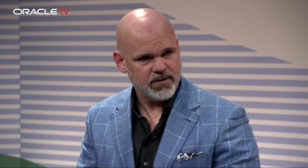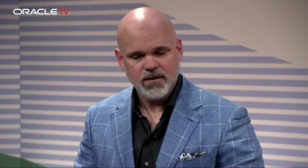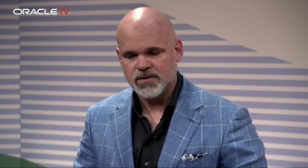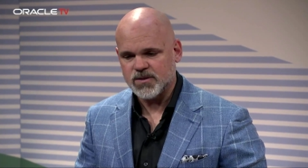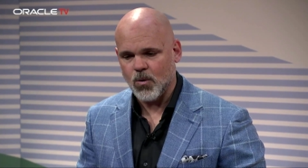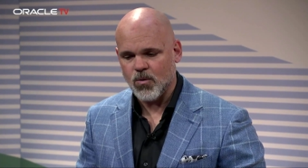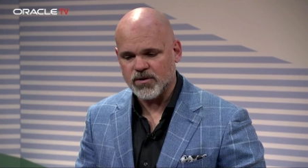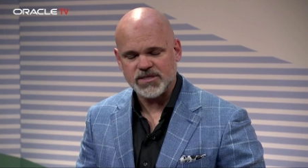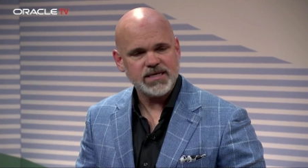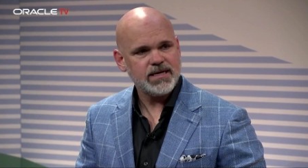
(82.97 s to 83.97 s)
So we're
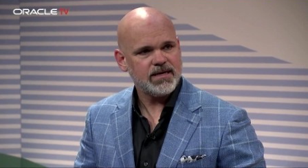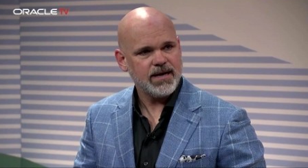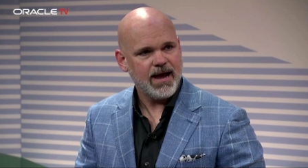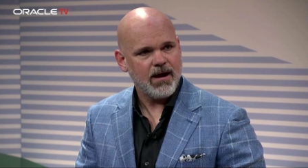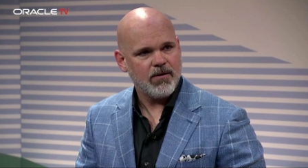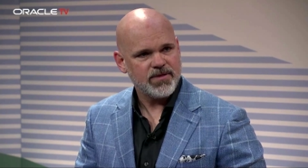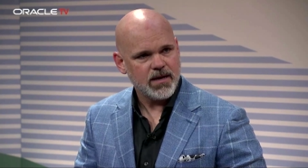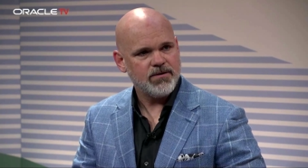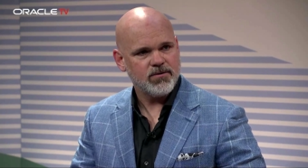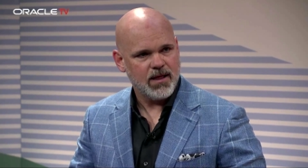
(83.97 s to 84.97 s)
seeing now the
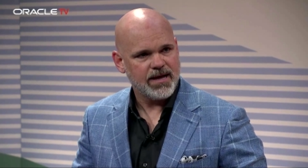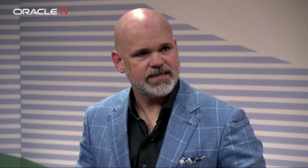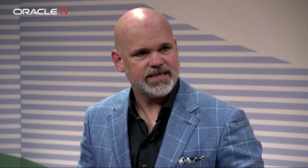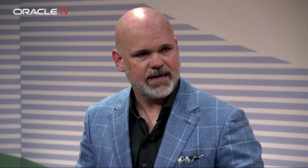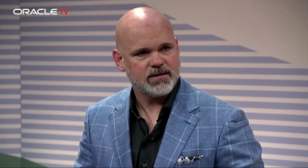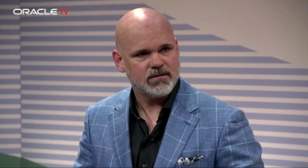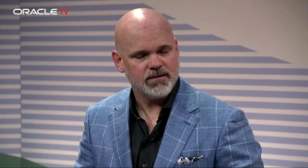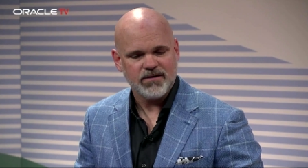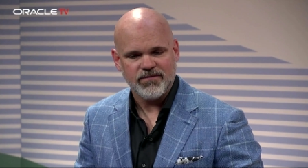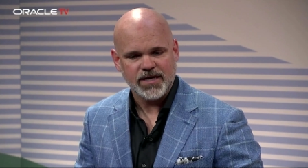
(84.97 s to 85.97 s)
underlying technical
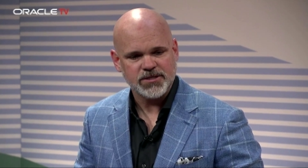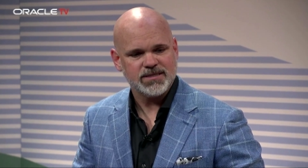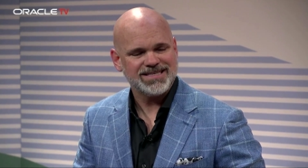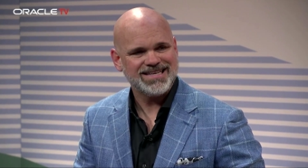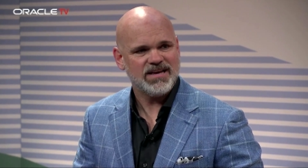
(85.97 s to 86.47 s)
innovations give